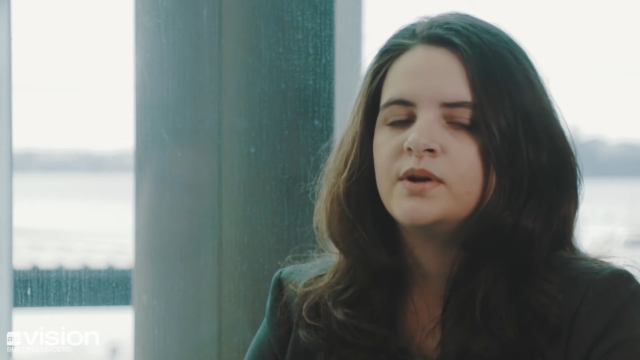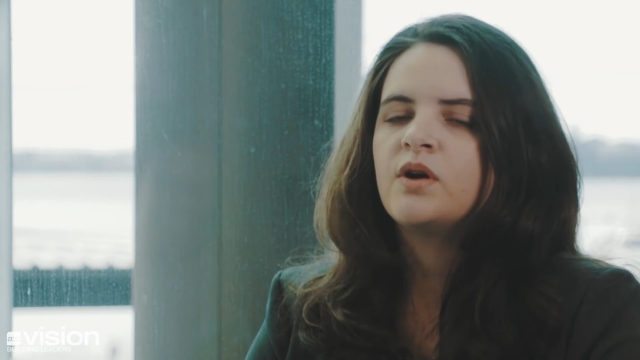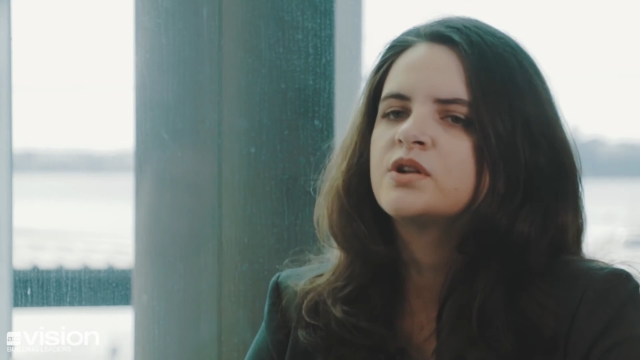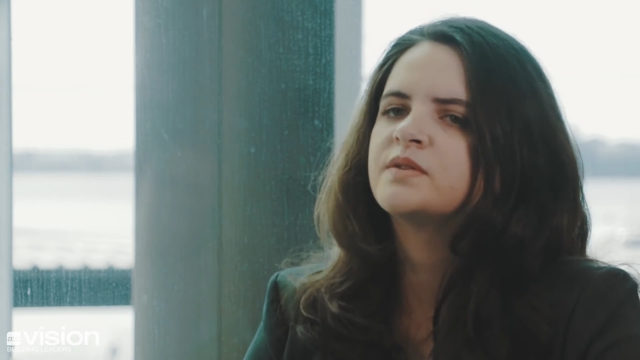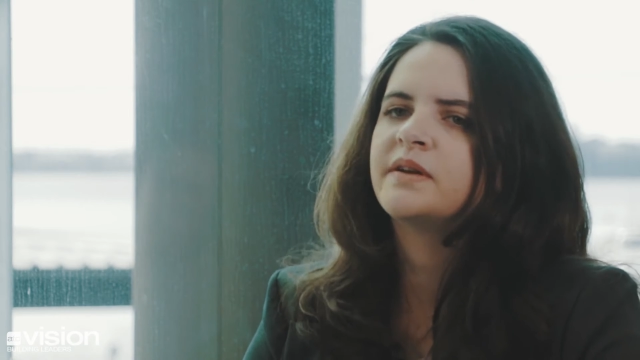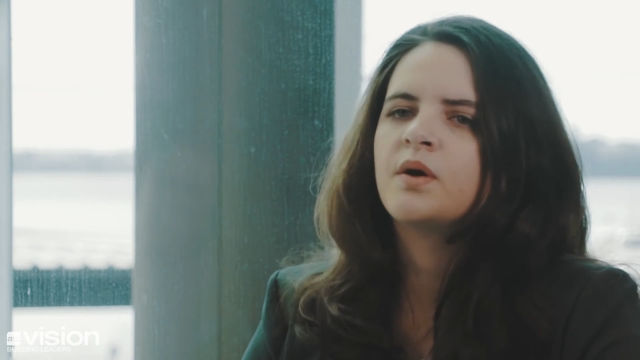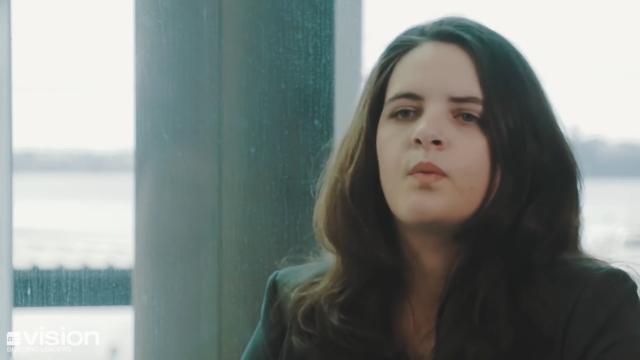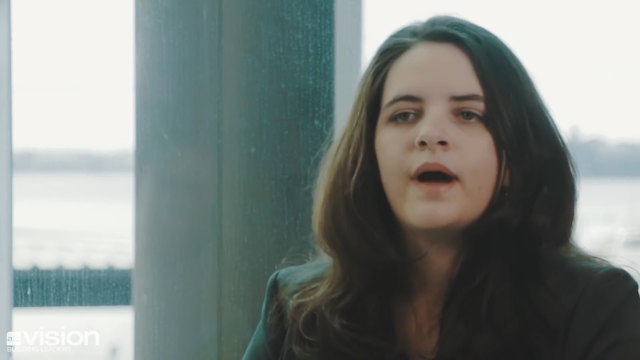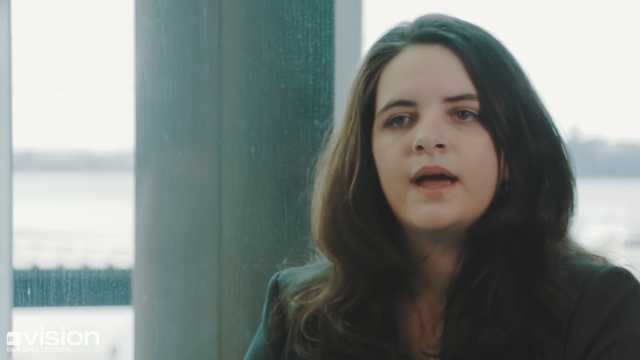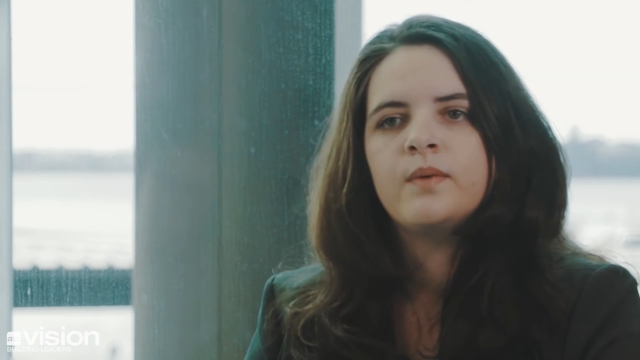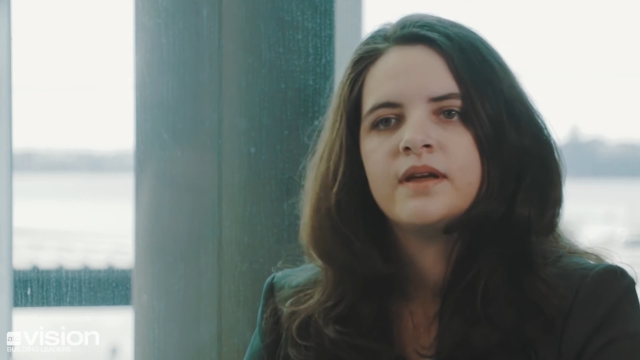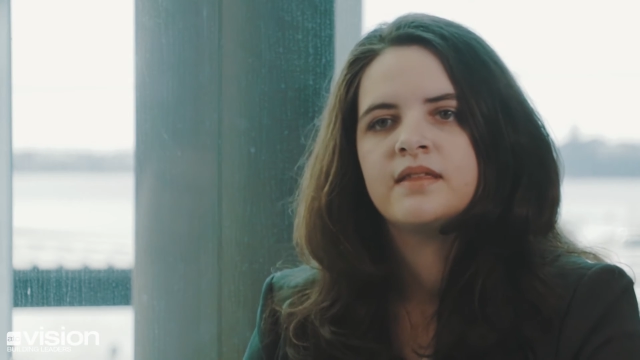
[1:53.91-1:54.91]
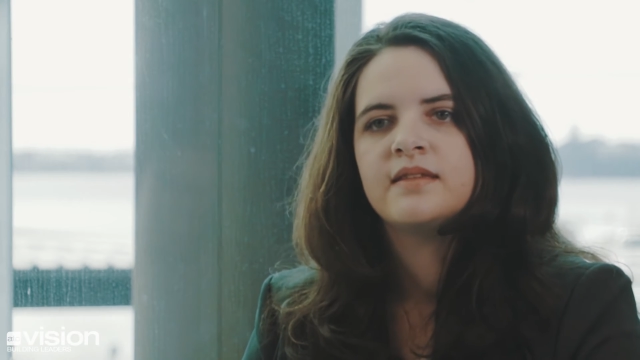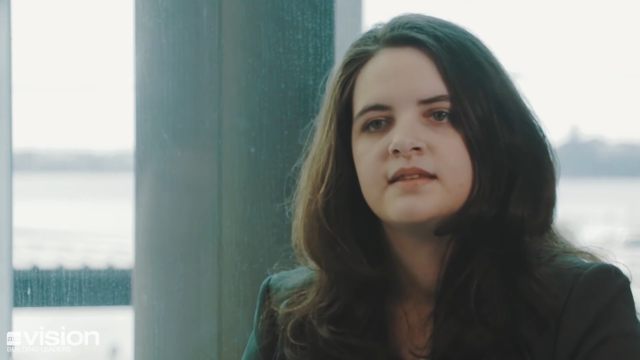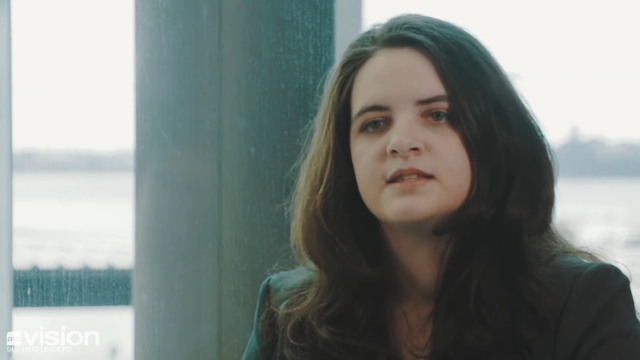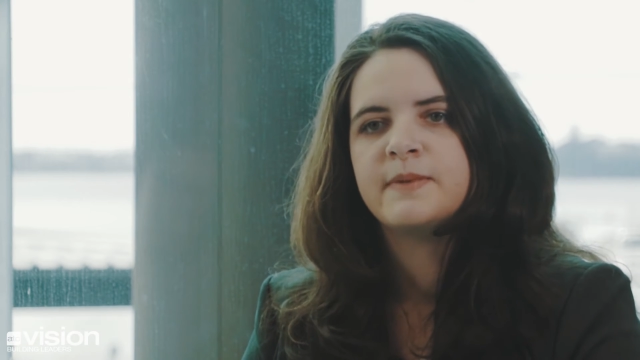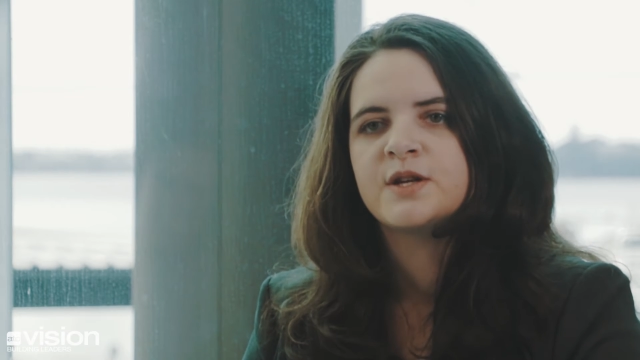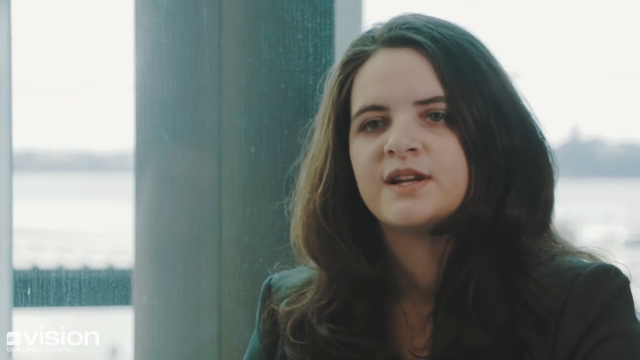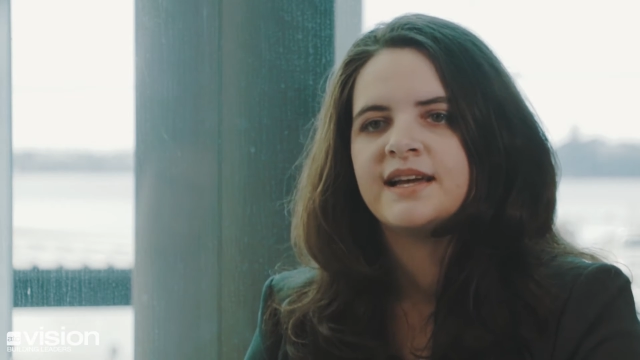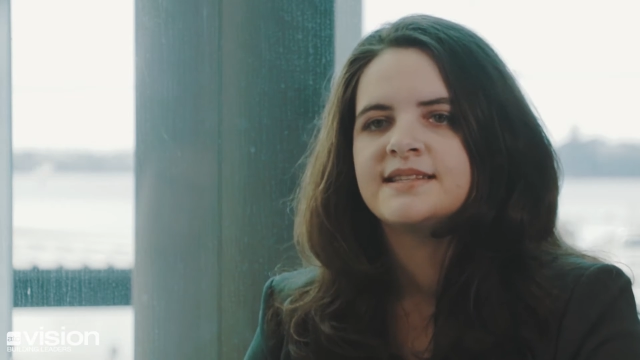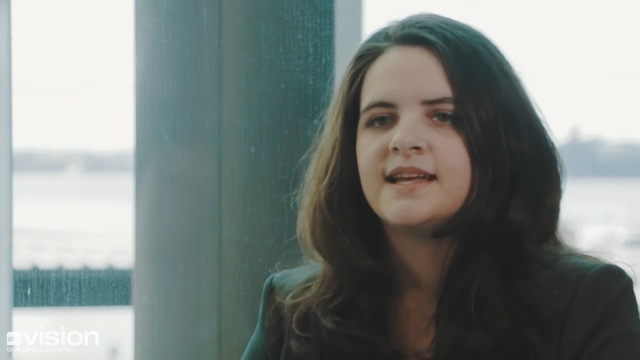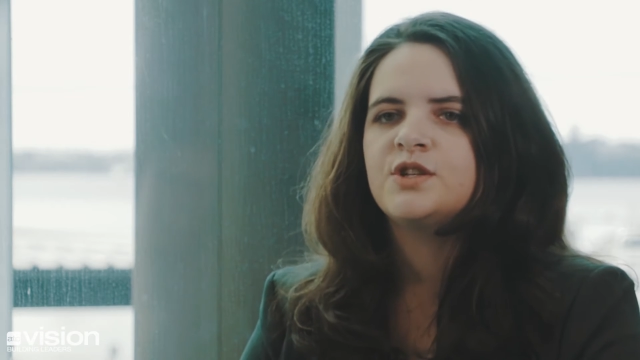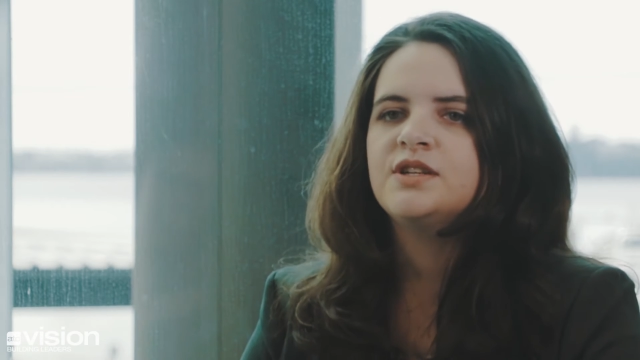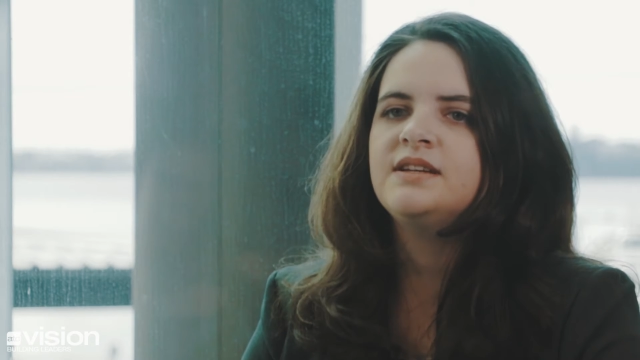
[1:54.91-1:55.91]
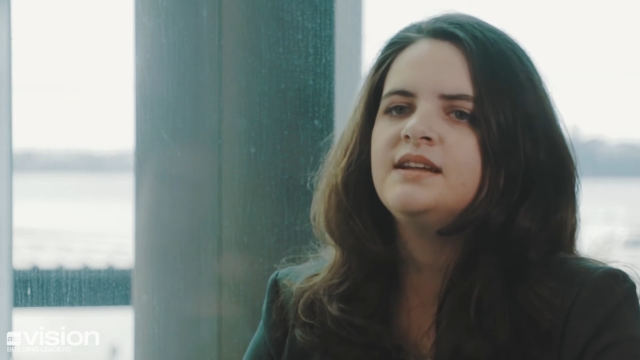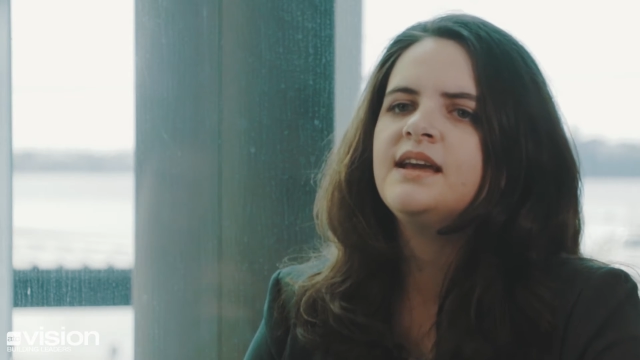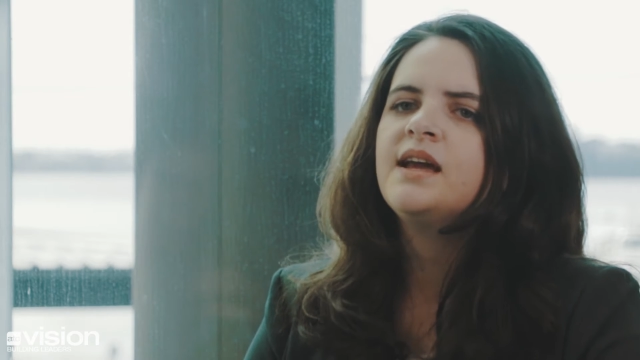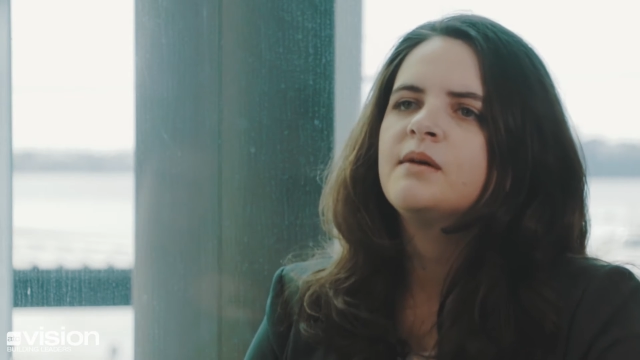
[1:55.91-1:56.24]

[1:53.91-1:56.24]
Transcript: not doing away with specialisation,